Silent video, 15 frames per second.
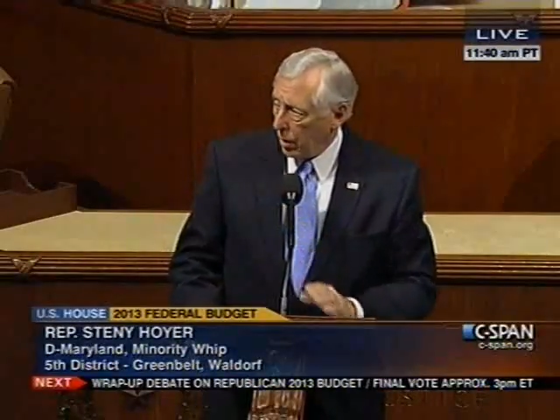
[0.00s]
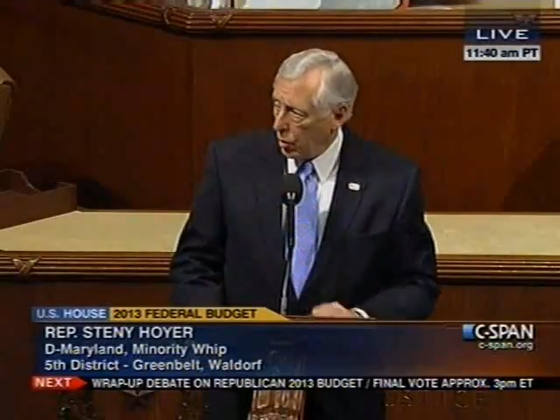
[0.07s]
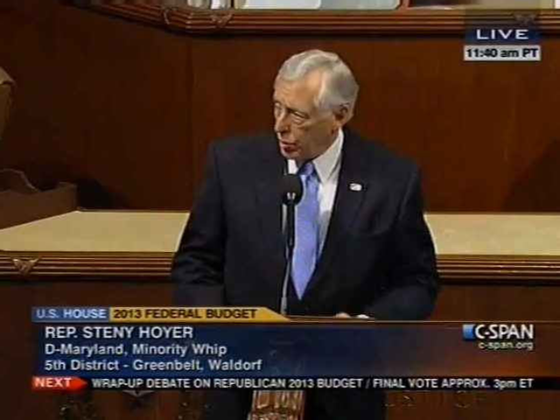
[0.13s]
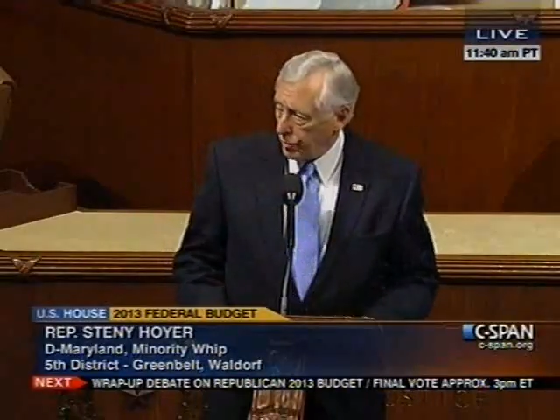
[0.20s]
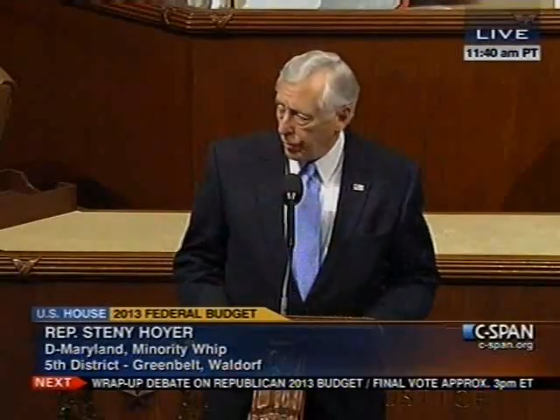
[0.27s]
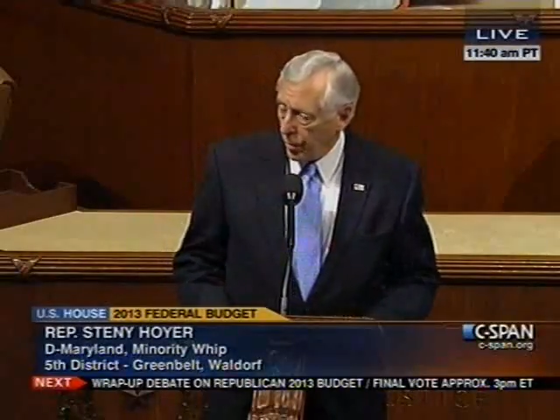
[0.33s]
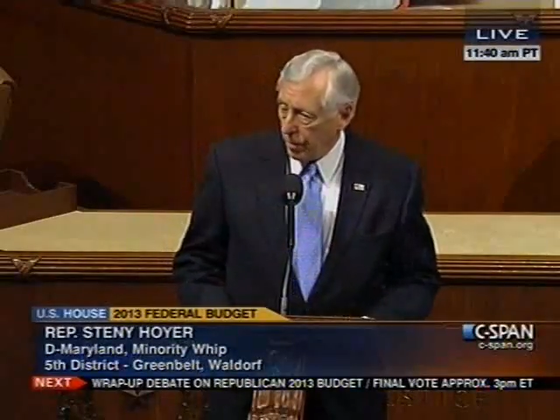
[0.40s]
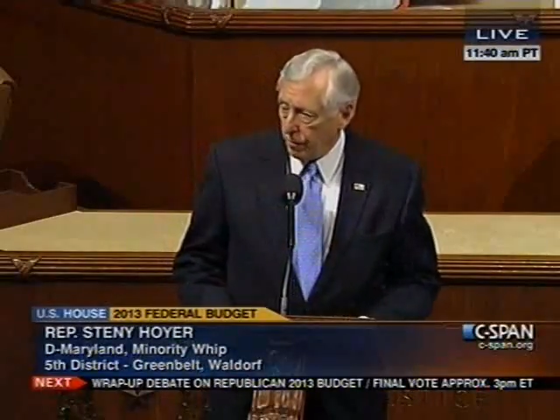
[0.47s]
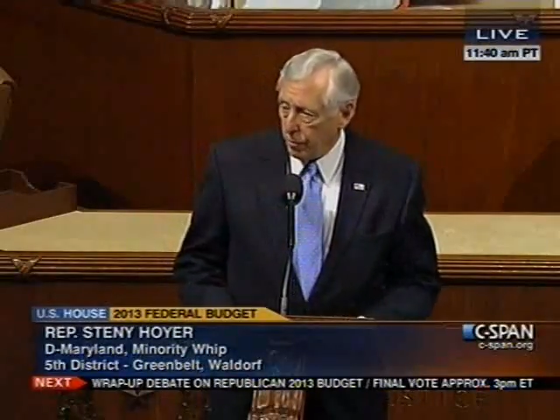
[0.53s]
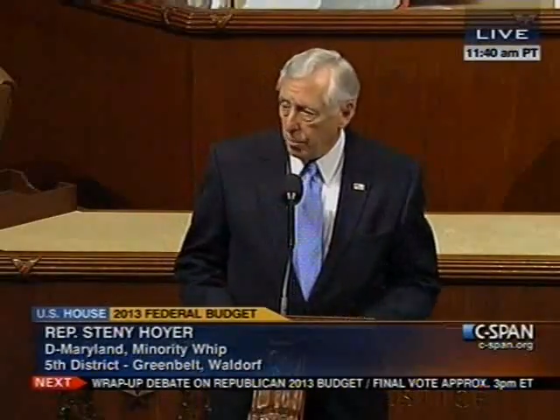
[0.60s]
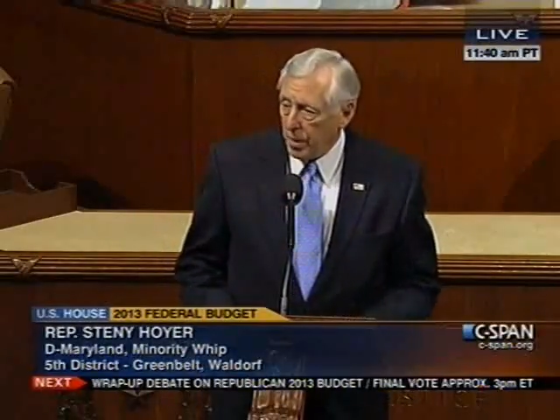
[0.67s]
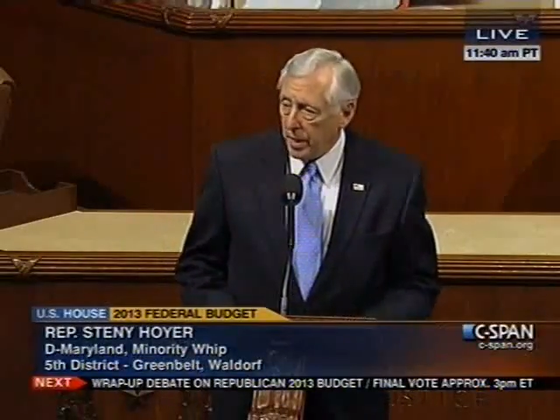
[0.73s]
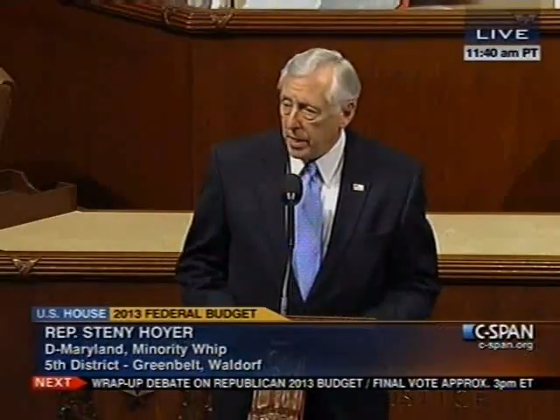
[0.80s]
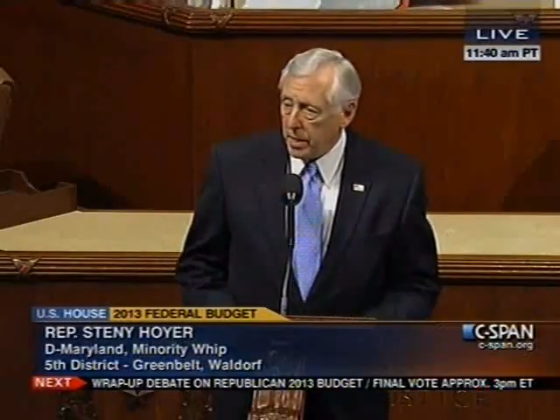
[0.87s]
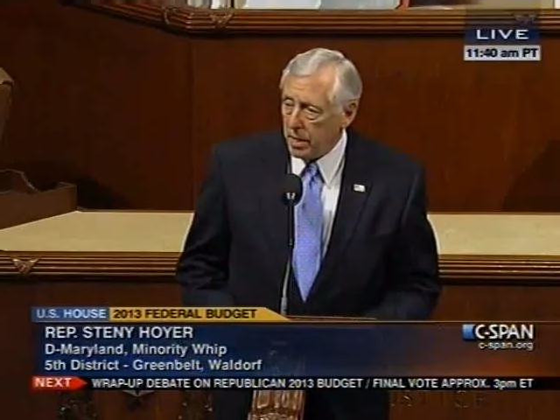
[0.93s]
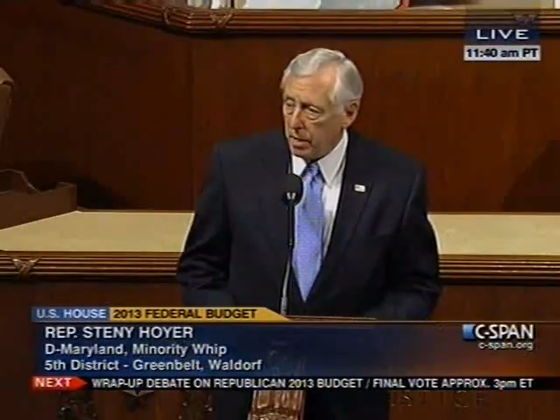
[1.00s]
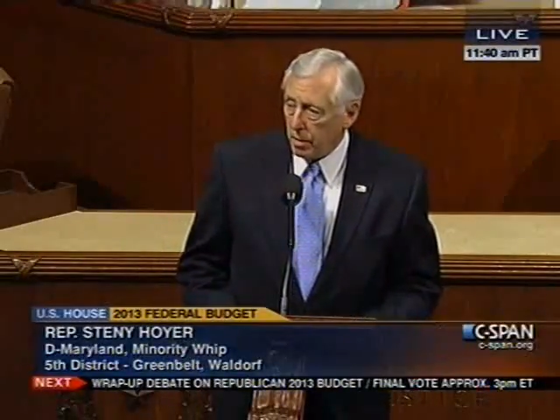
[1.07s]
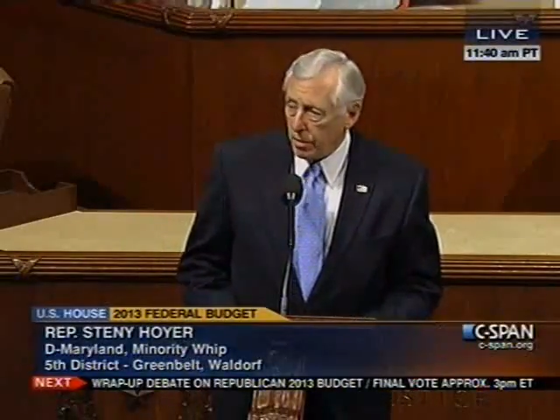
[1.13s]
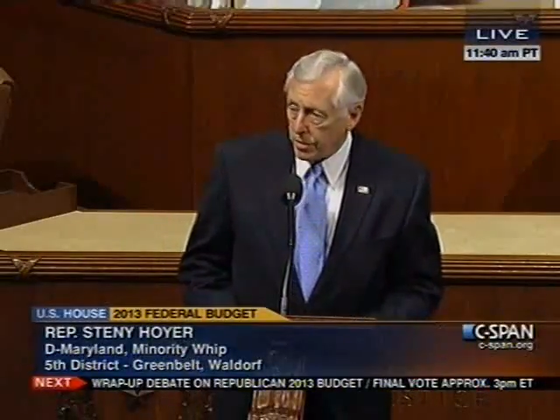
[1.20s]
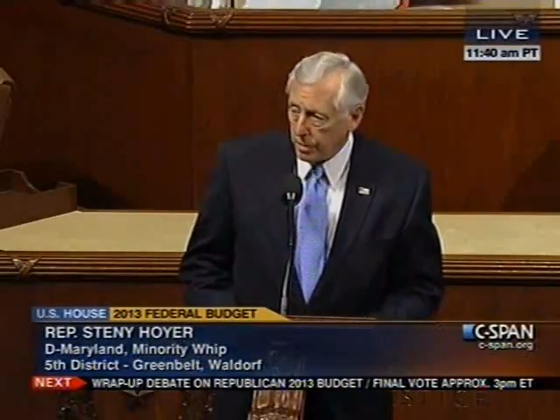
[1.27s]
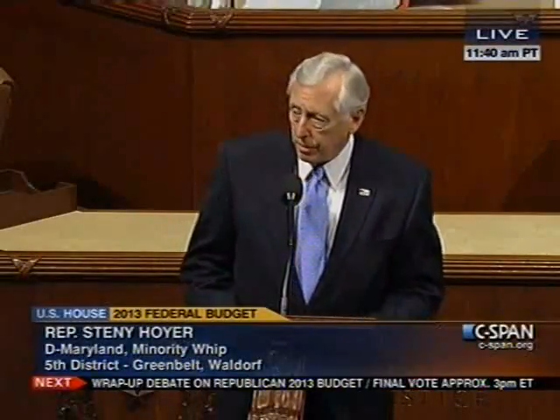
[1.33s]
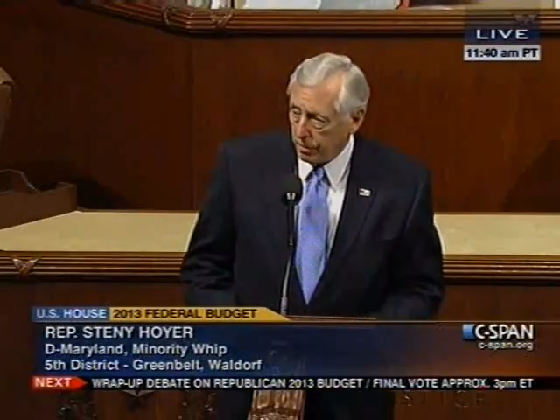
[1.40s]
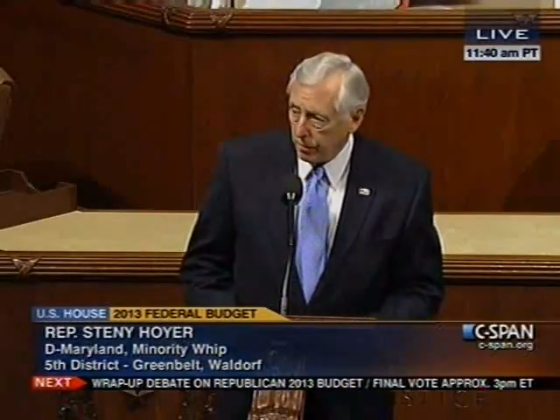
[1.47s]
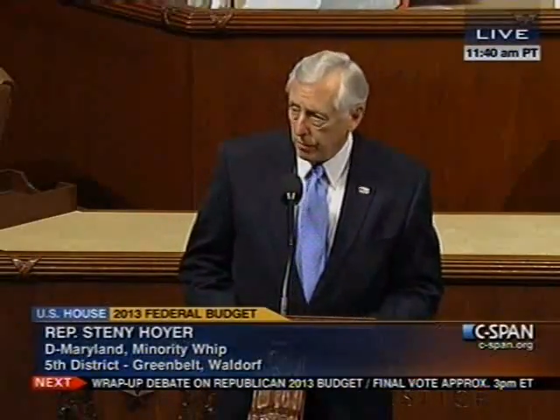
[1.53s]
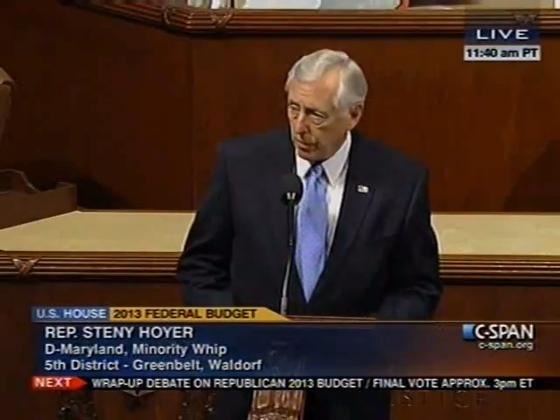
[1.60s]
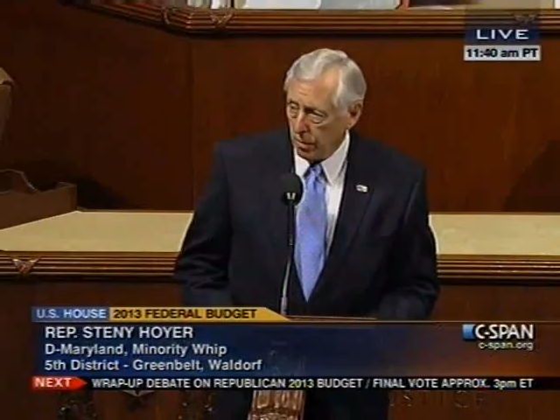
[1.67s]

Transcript: close friend for many years